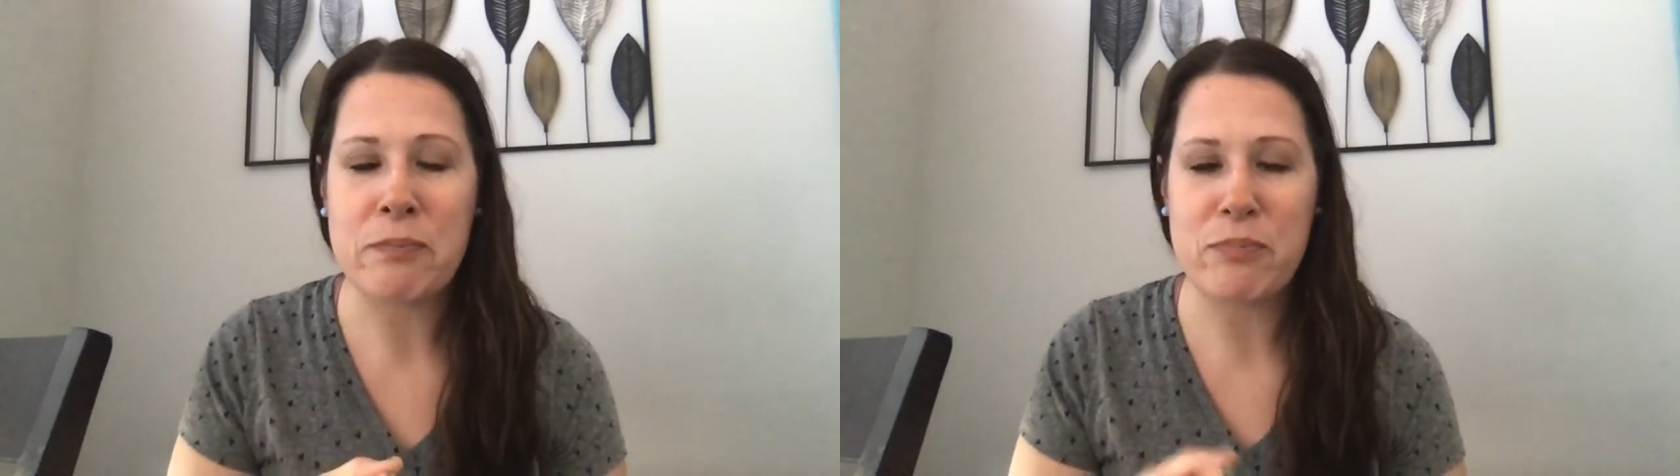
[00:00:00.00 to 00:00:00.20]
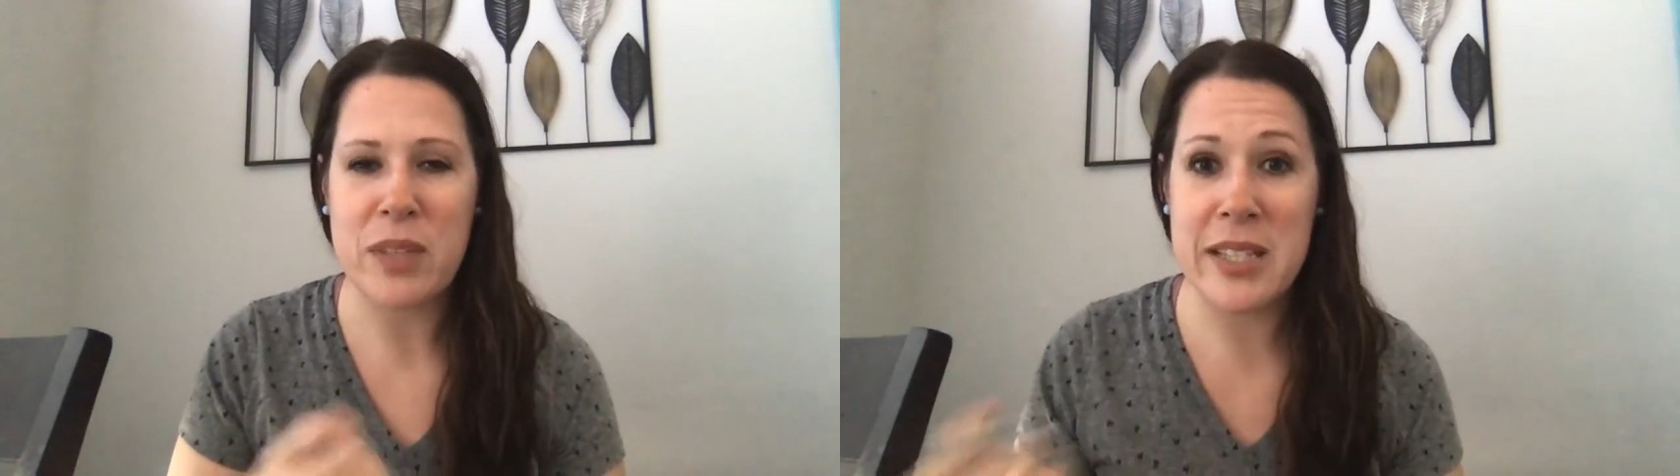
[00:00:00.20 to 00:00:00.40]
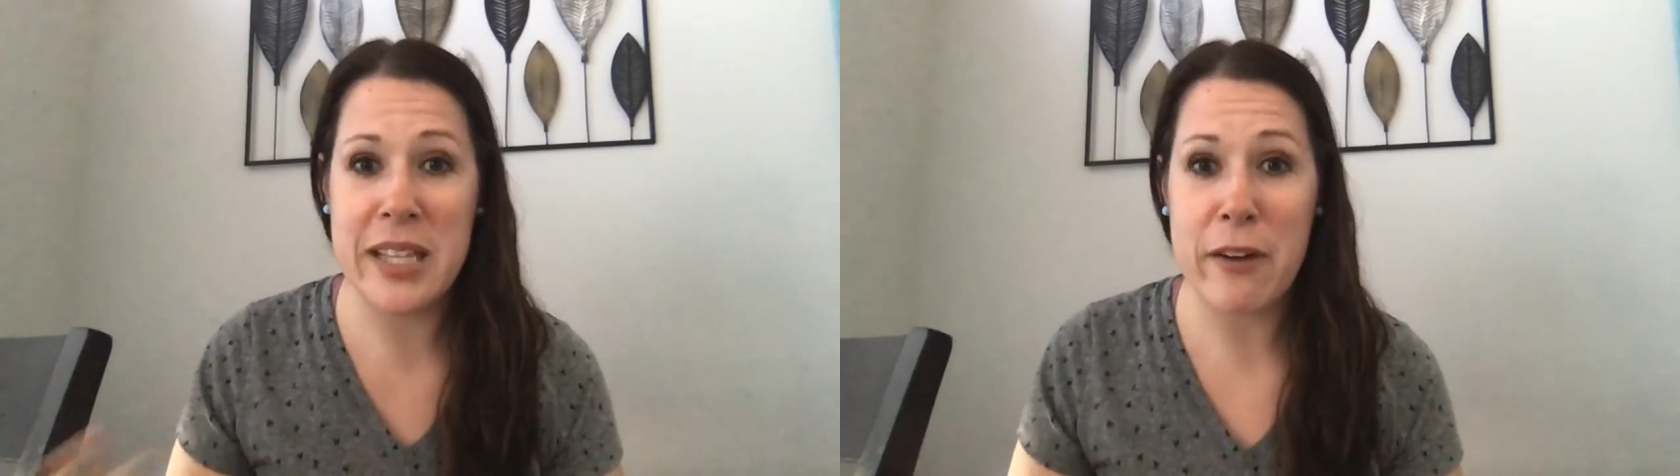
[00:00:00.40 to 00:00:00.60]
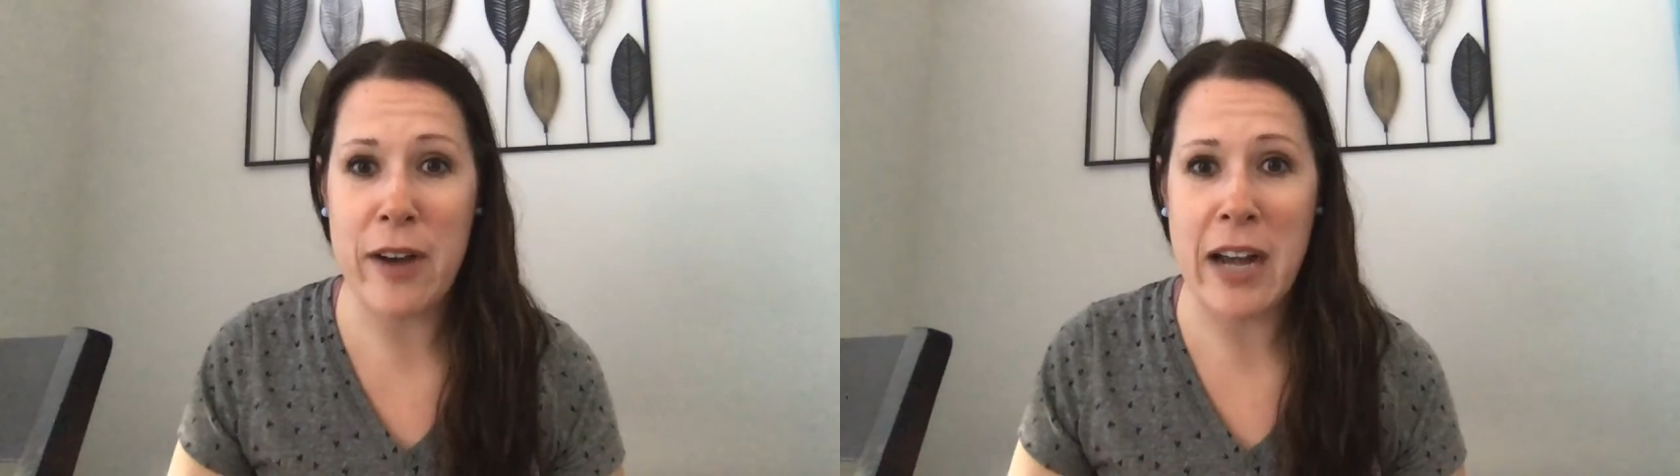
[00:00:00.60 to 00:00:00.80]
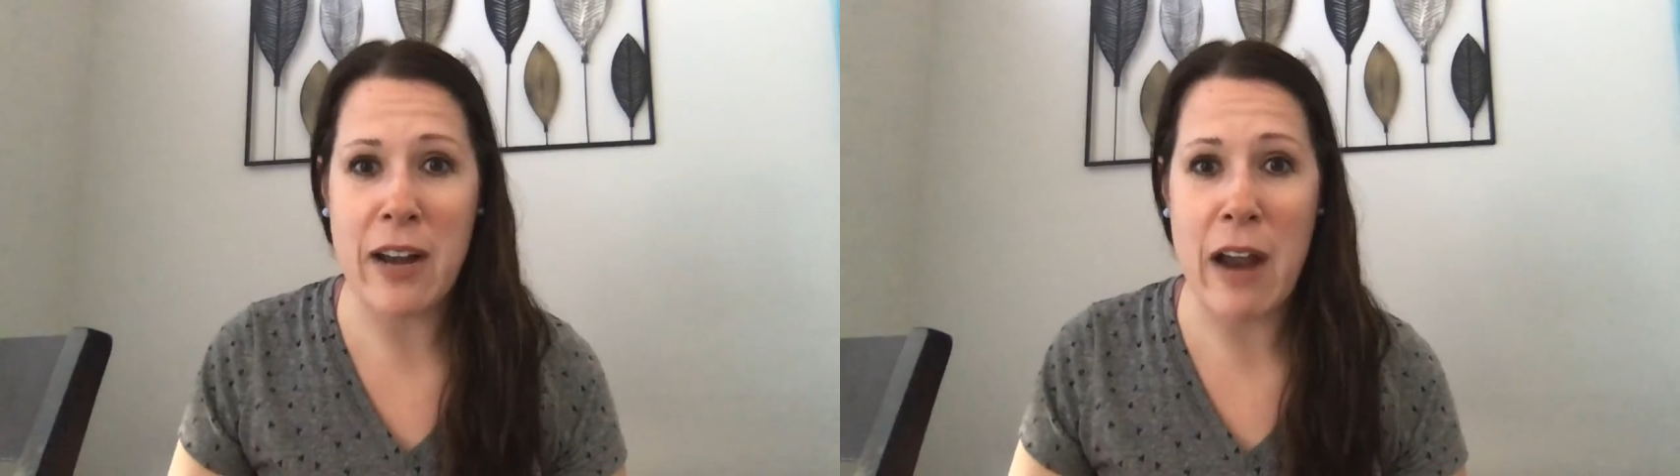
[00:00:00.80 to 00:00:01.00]
is there for
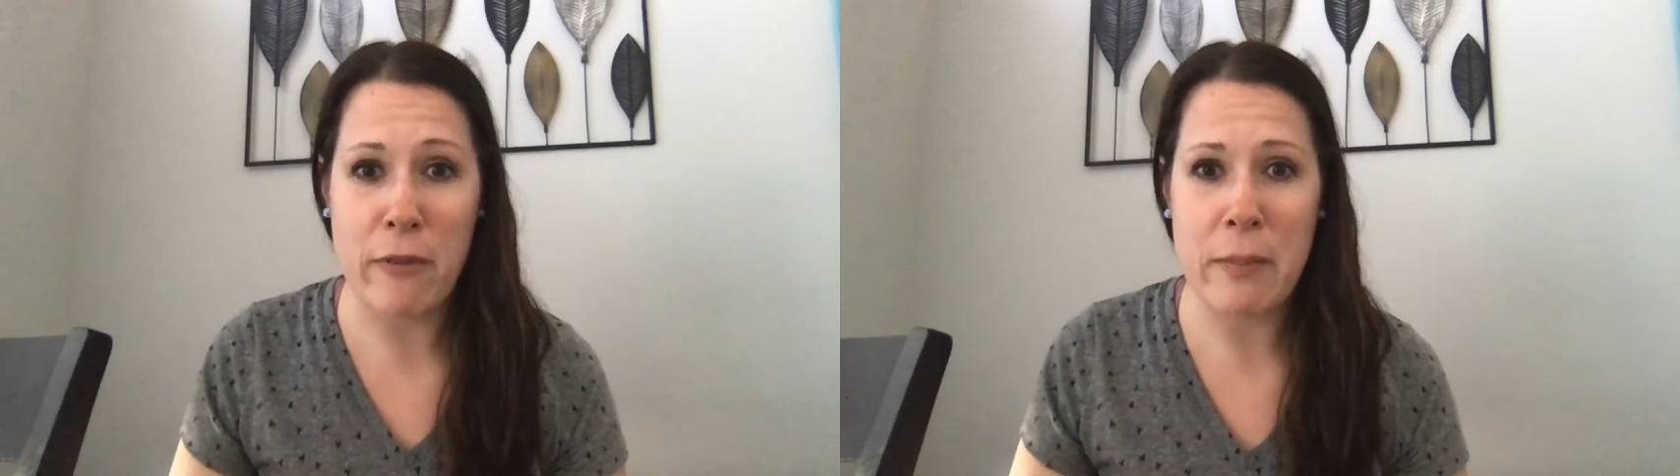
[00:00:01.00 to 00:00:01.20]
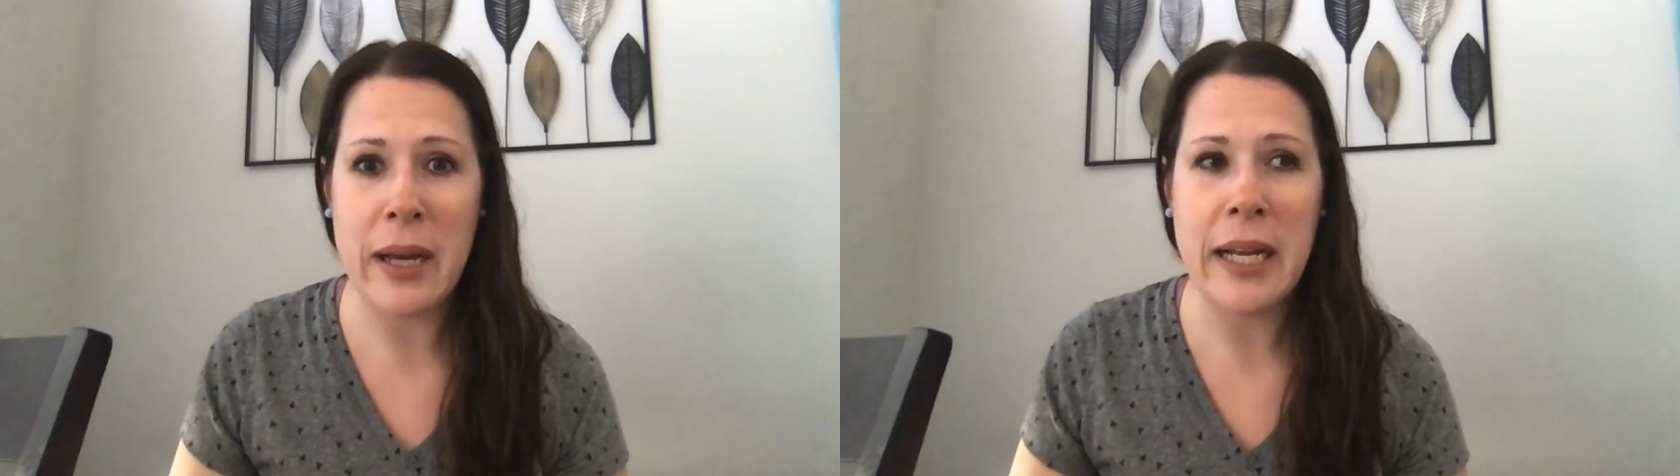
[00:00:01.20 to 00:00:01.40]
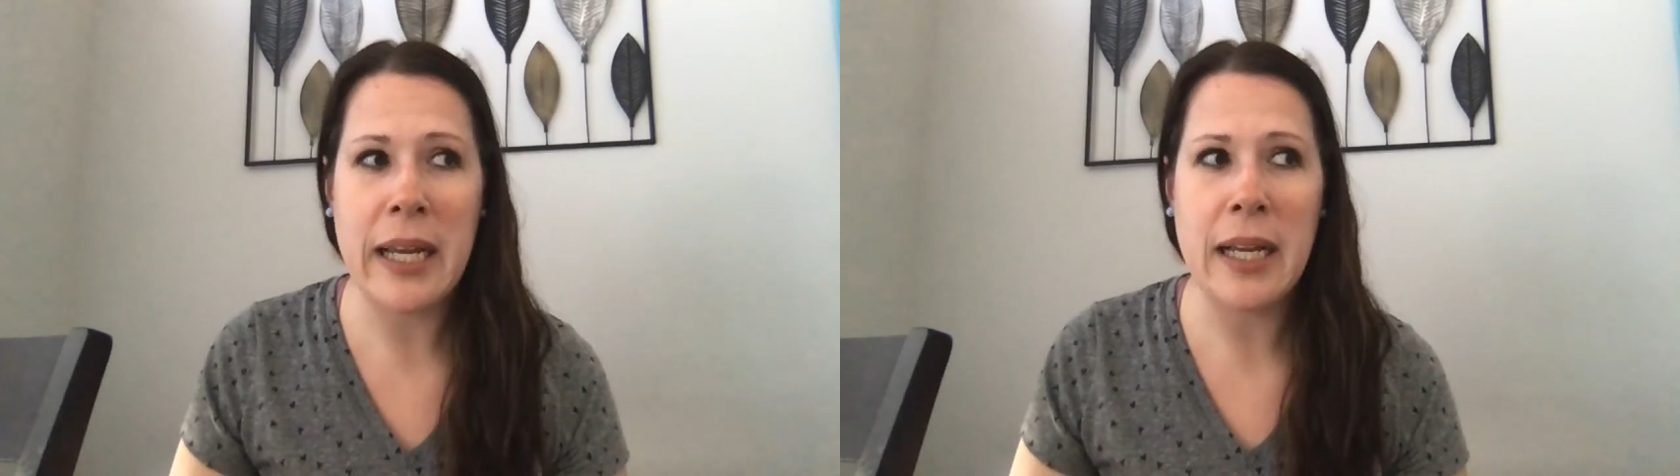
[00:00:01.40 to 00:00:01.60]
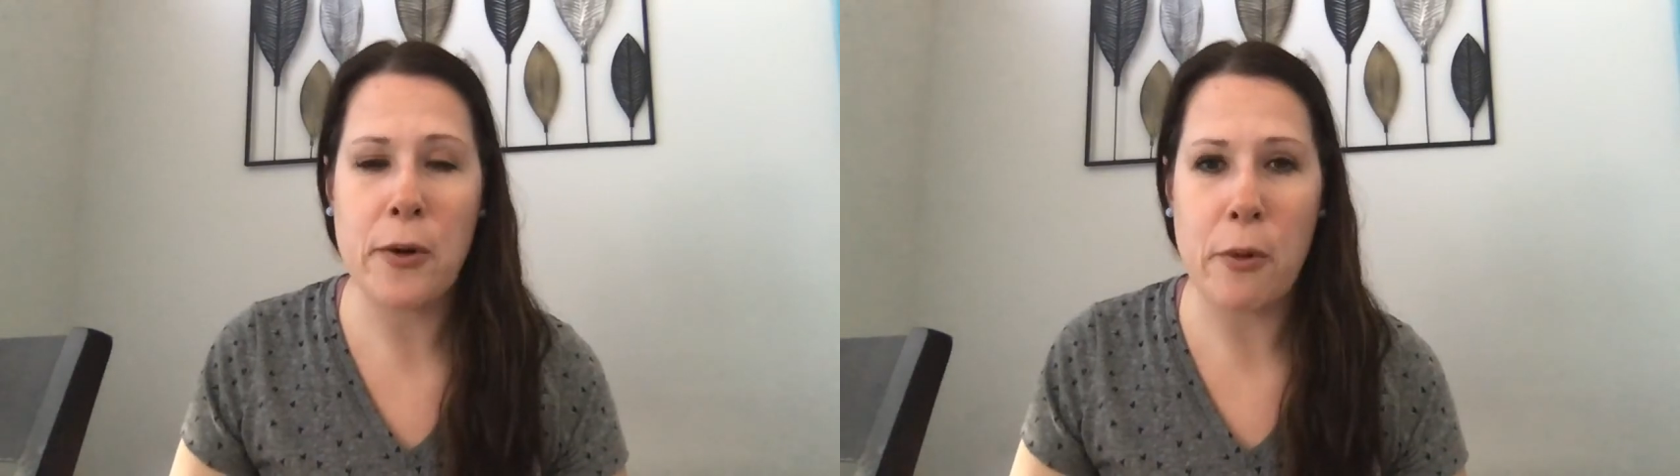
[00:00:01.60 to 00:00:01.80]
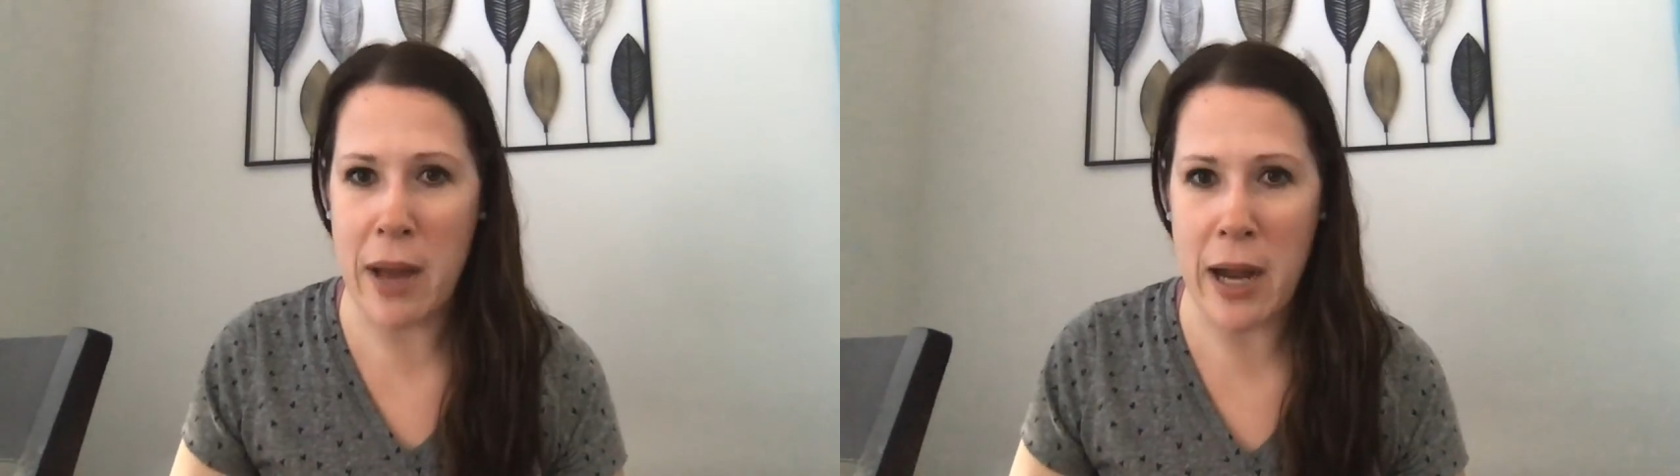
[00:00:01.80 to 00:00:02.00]
any everybody
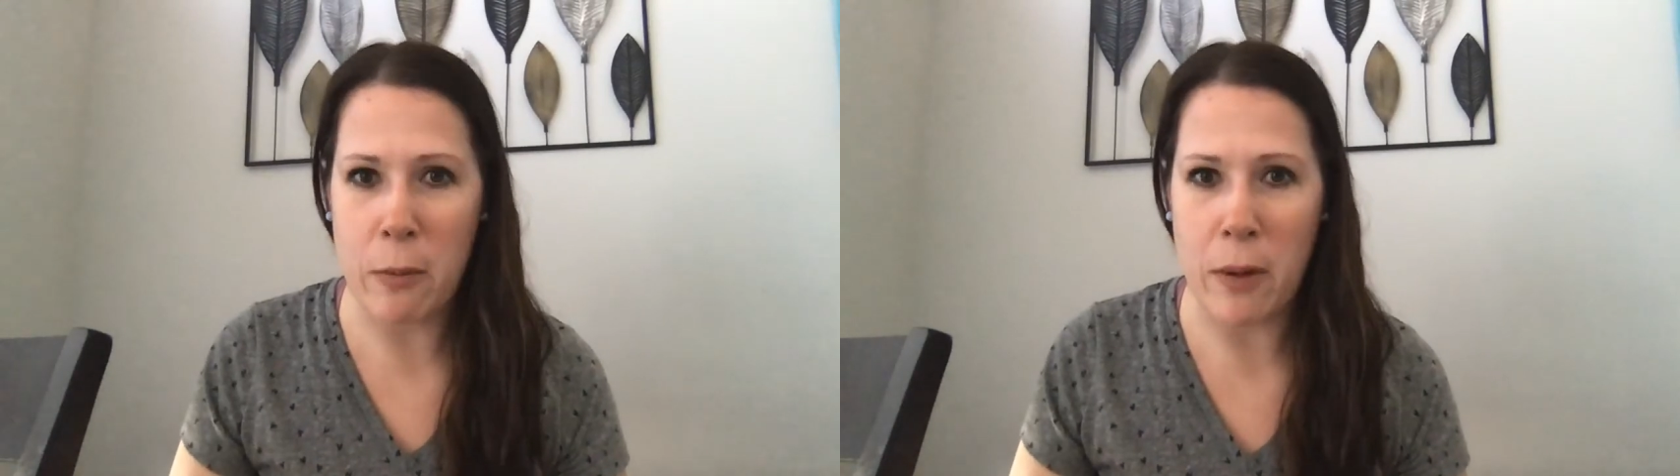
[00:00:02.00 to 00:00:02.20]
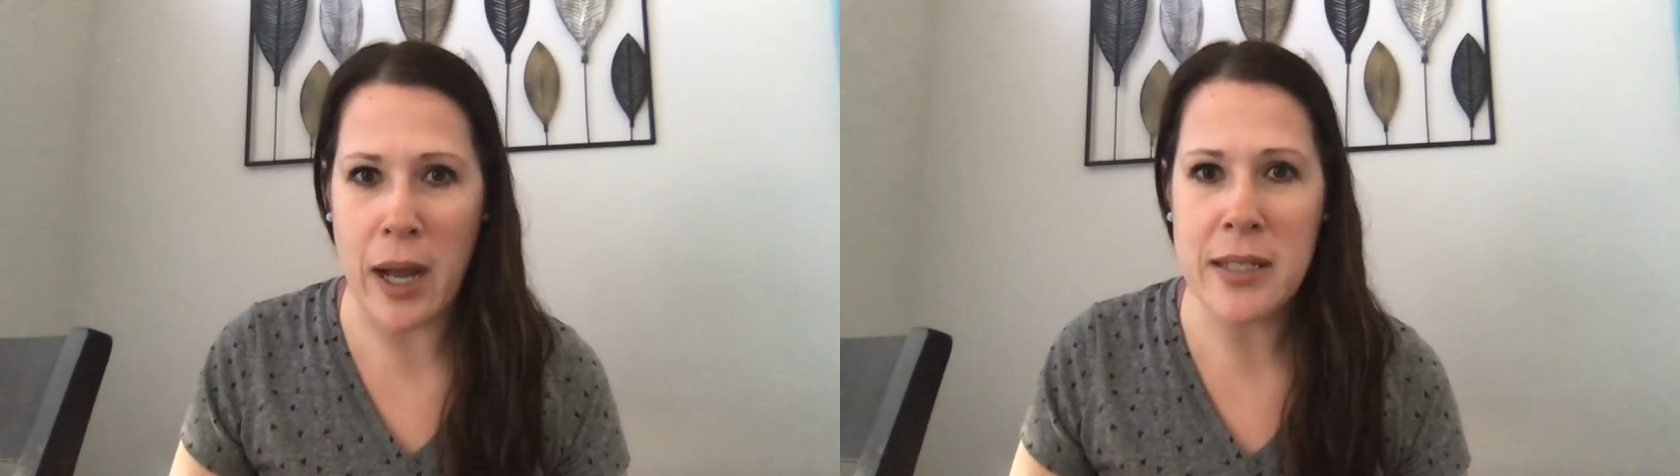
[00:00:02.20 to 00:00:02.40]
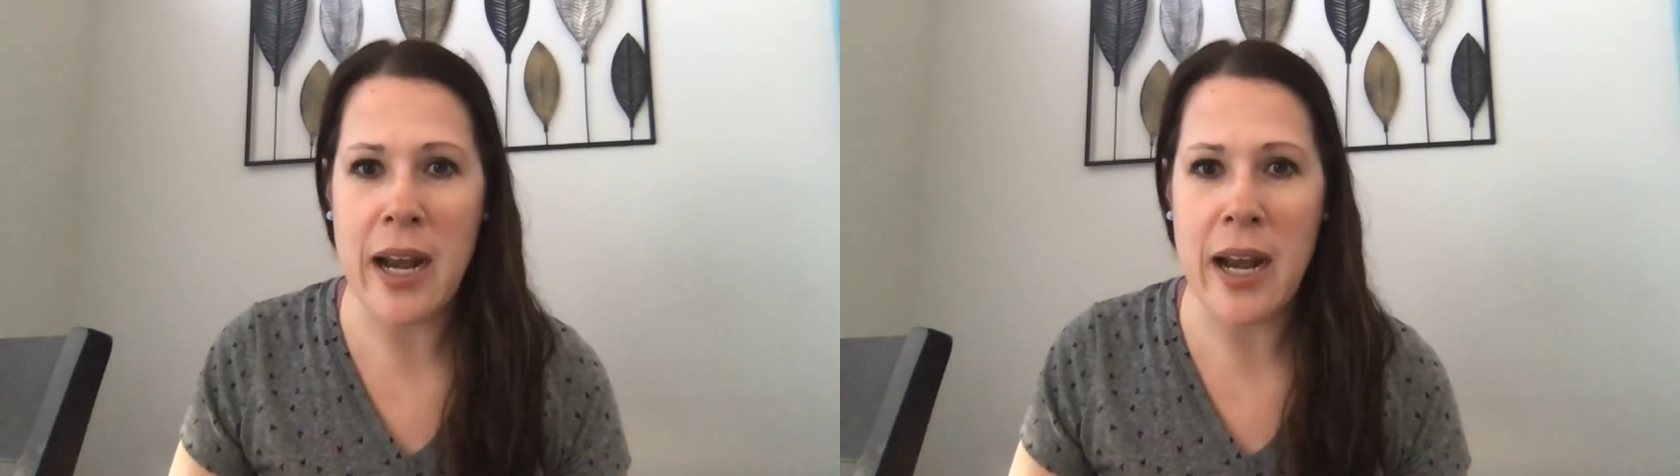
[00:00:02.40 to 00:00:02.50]
no matter what